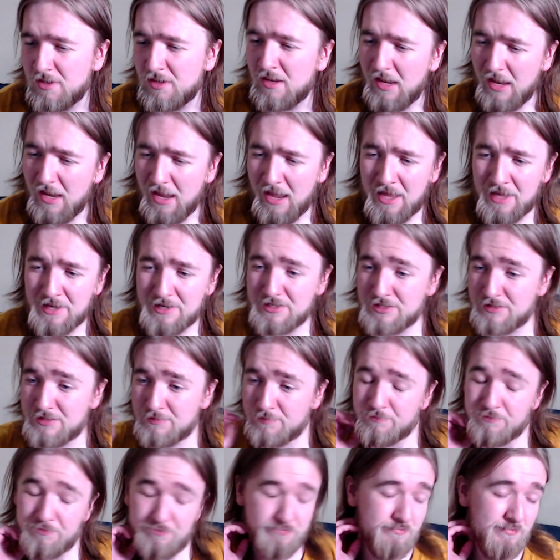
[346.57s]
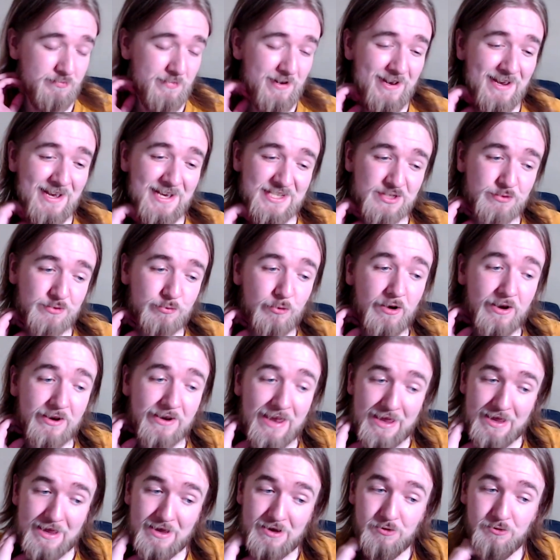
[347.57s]
And I ask why
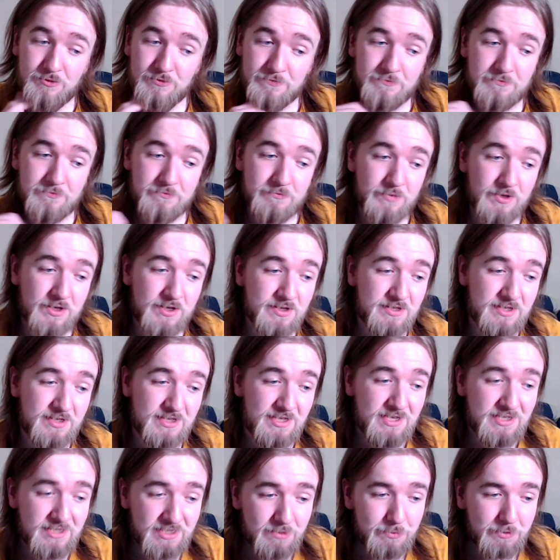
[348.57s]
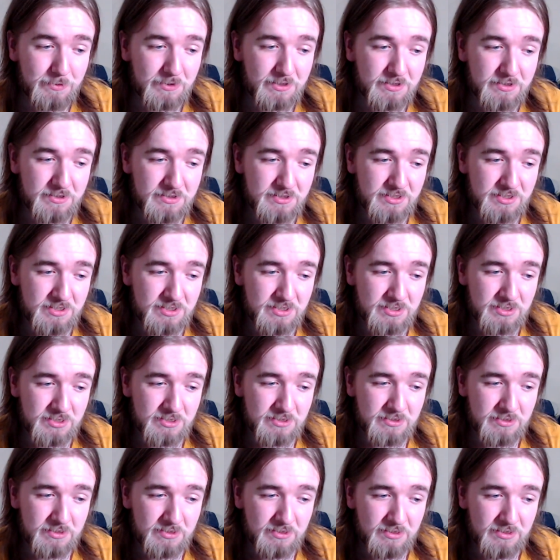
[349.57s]
now, because is it because
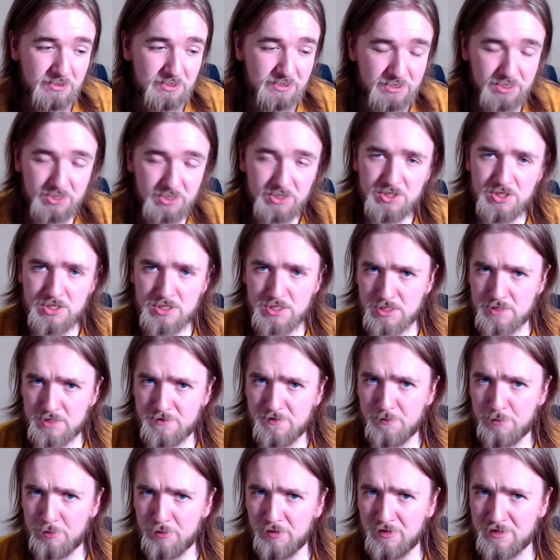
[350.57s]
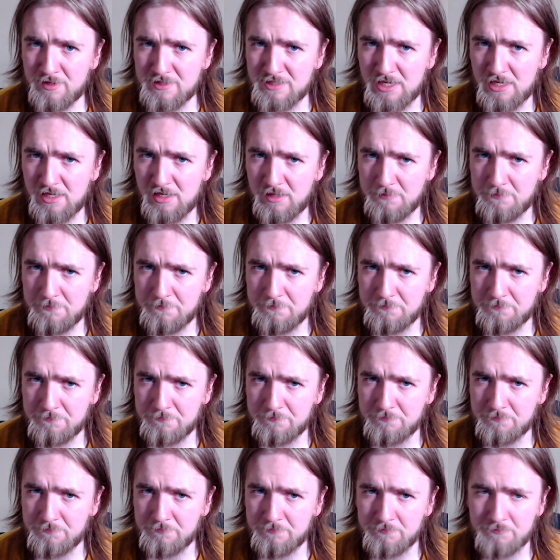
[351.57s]
he said justice for Breonna Taylor?
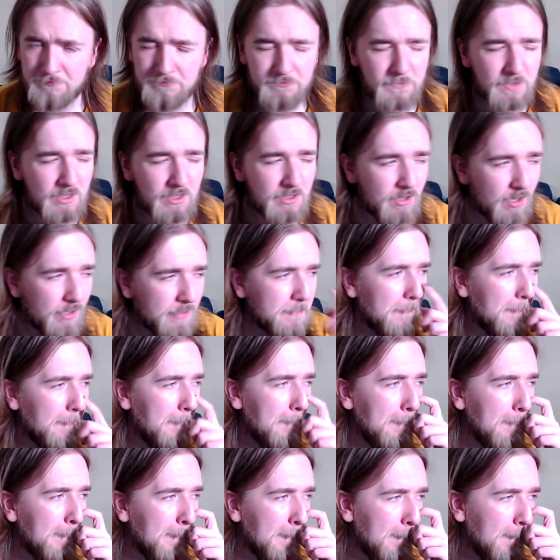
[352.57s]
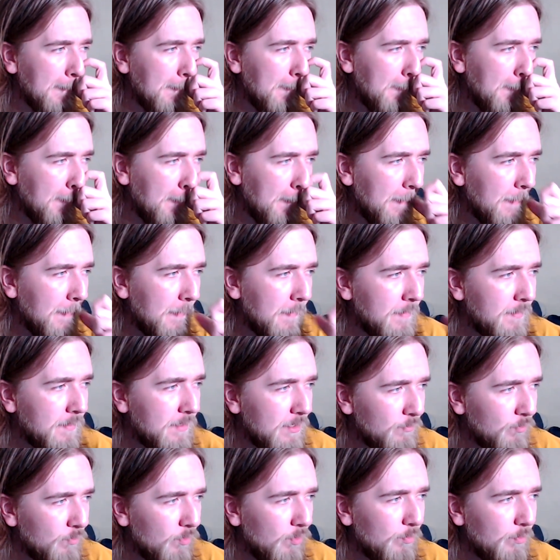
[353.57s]
Like, in
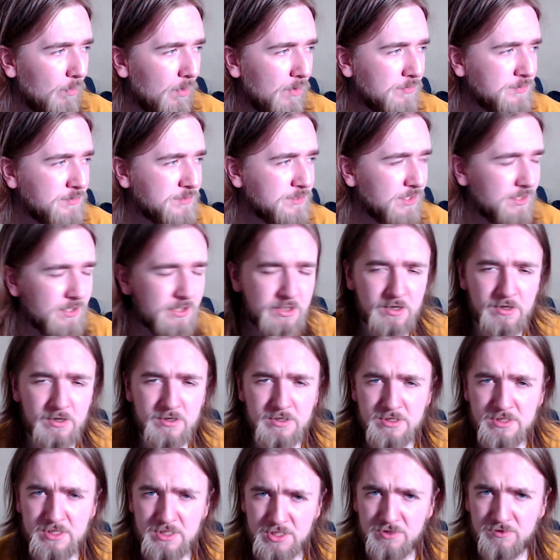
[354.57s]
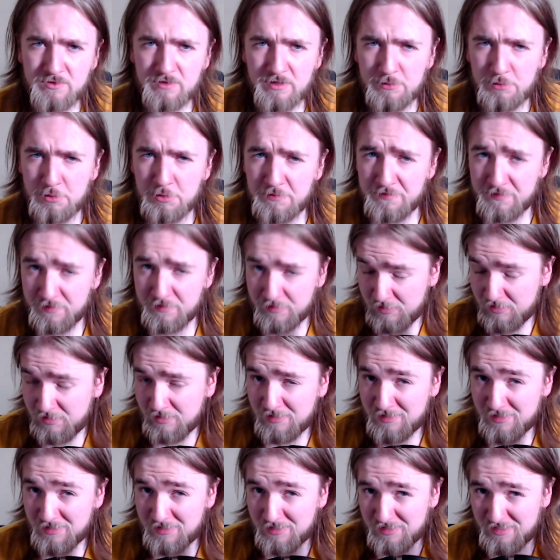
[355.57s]
what world are you going to disagree with
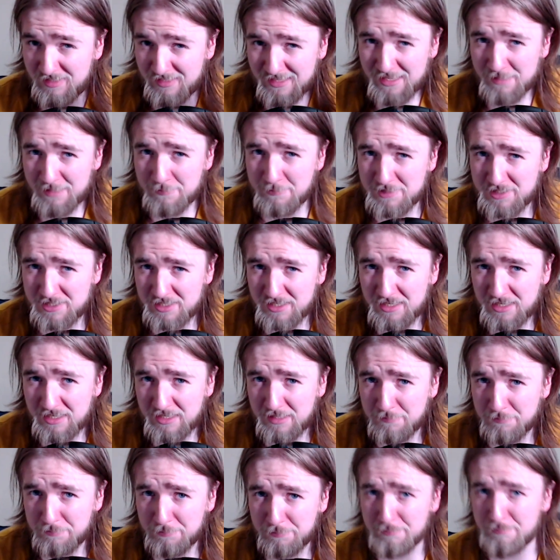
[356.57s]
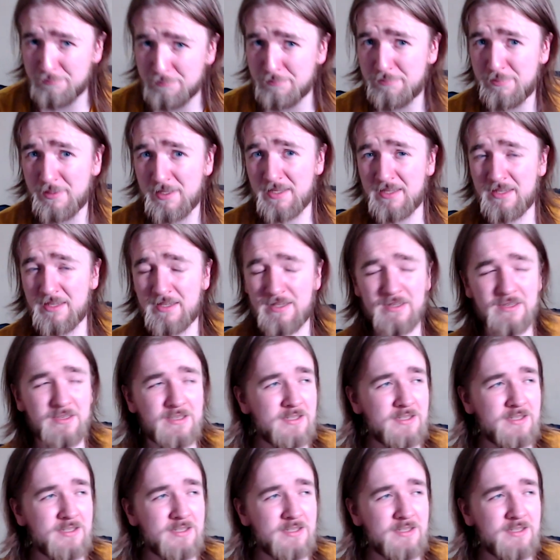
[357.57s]
an EMT being